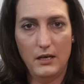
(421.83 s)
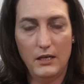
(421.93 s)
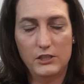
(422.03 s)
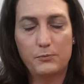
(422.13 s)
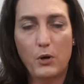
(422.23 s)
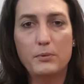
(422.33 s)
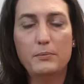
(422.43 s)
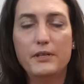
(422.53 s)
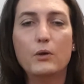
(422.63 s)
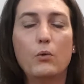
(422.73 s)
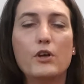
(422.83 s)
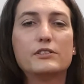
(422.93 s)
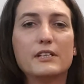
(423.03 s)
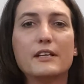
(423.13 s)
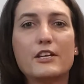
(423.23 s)
it's probably the
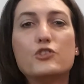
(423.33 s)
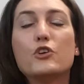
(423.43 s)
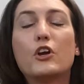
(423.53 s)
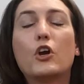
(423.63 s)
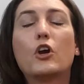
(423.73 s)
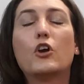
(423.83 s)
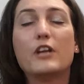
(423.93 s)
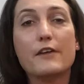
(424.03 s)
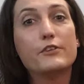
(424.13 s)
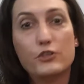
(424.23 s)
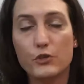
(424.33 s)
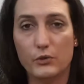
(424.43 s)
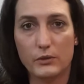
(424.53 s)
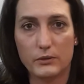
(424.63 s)
worst thing that you could ever do.